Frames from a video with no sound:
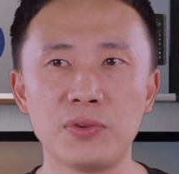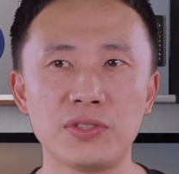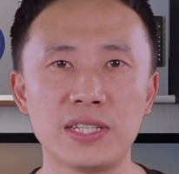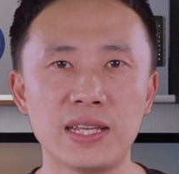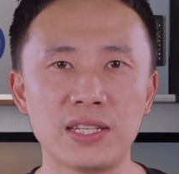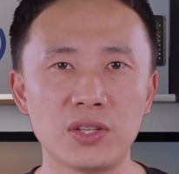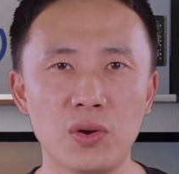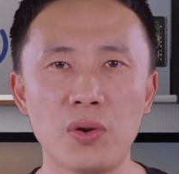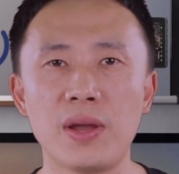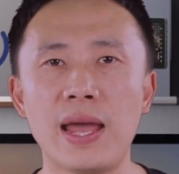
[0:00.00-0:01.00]
of setting
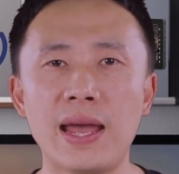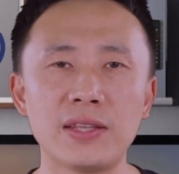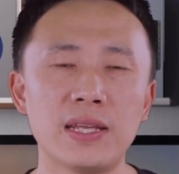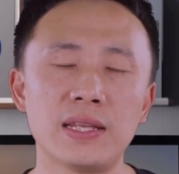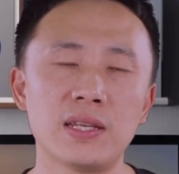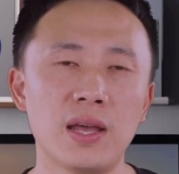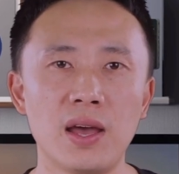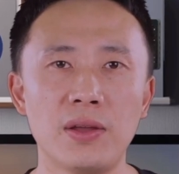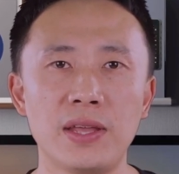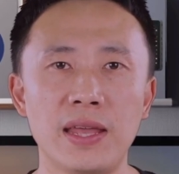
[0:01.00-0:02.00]
YoloCast as an
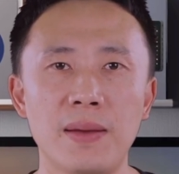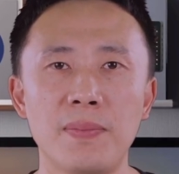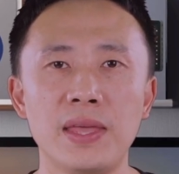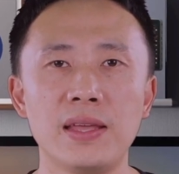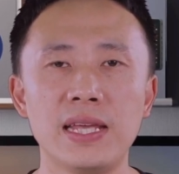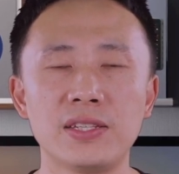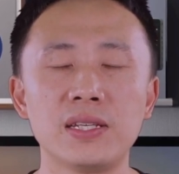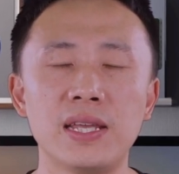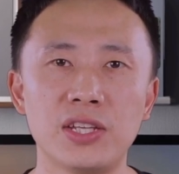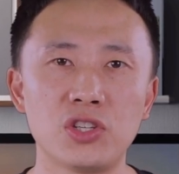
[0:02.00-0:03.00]
RTMP
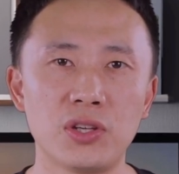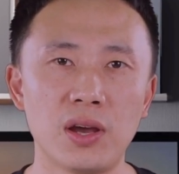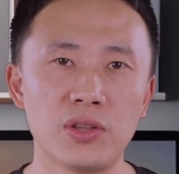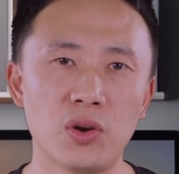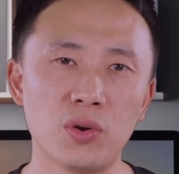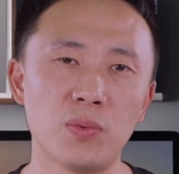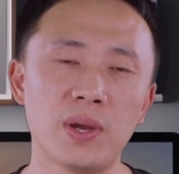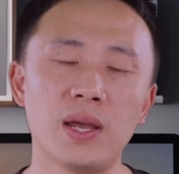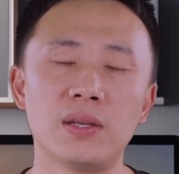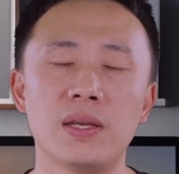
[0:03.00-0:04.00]
destination on
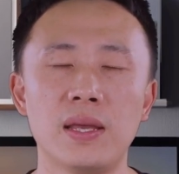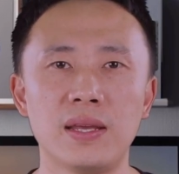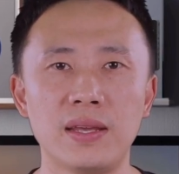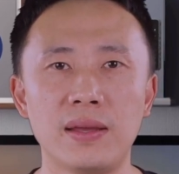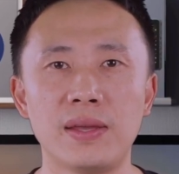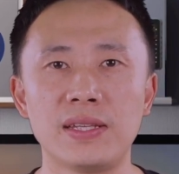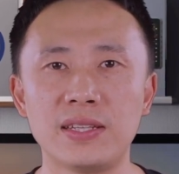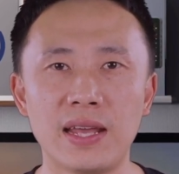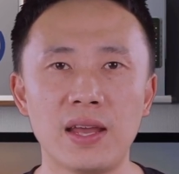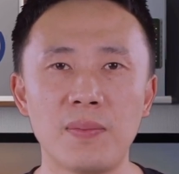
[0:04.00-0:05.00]
YoloBox. This
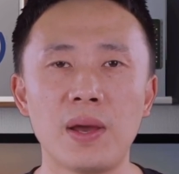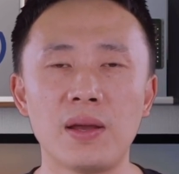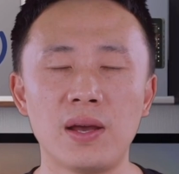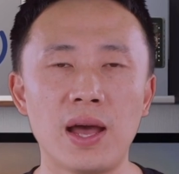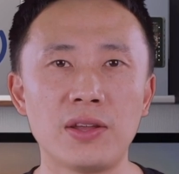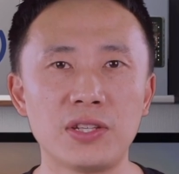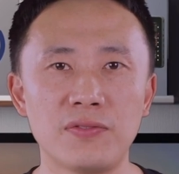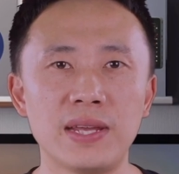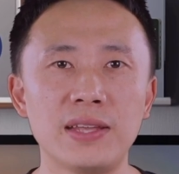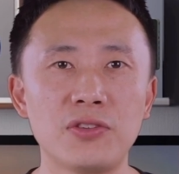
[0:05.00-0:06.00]
setup unlocks
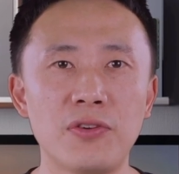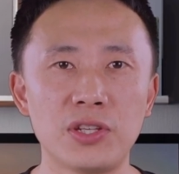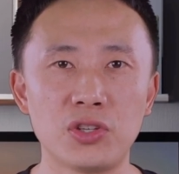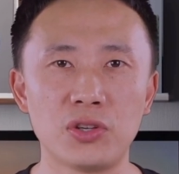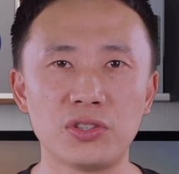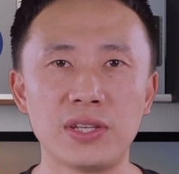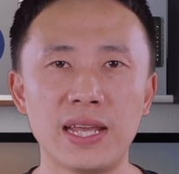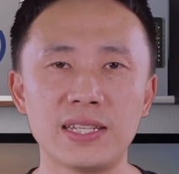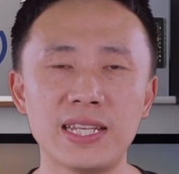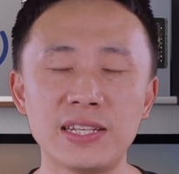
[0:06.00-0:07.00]
advanced features
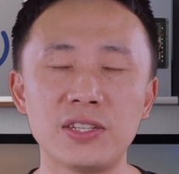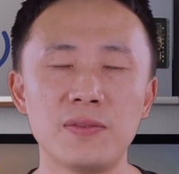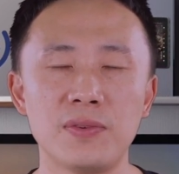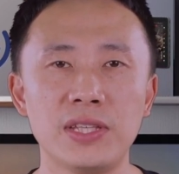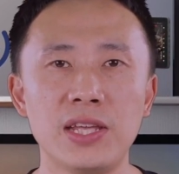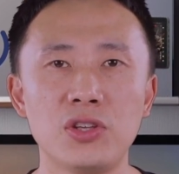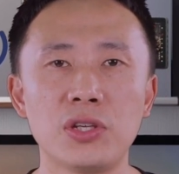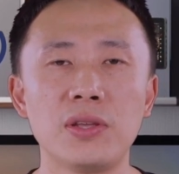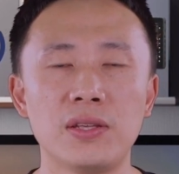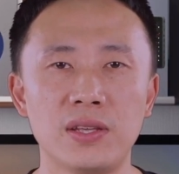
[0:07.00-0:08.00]
like guest
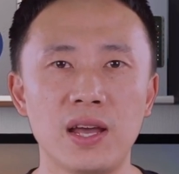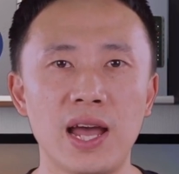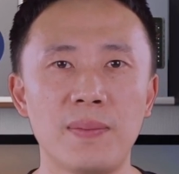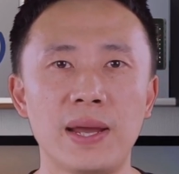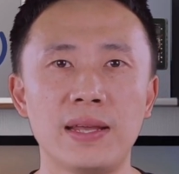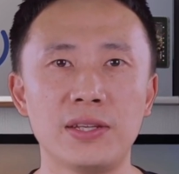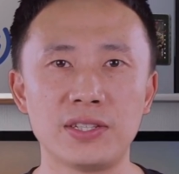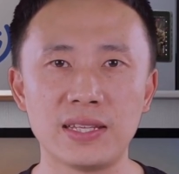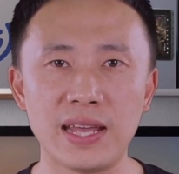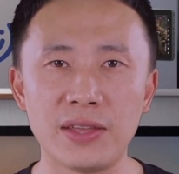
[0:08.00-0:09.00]
invitations,
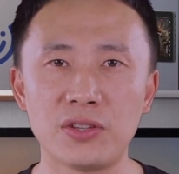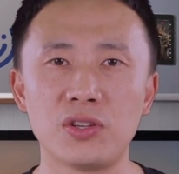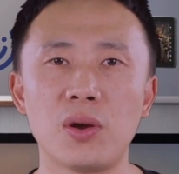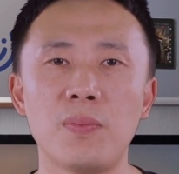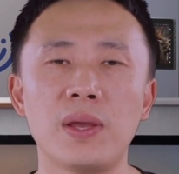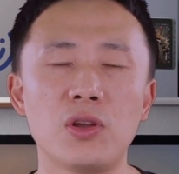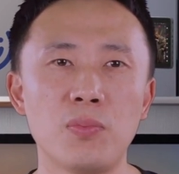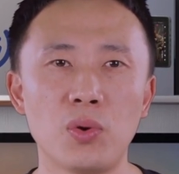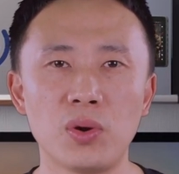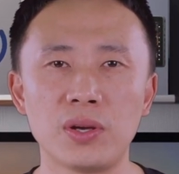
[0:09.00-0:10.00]
comments, and so much
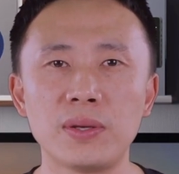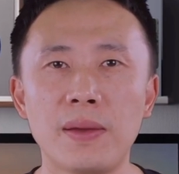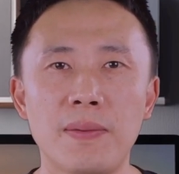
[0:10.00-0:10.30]
more.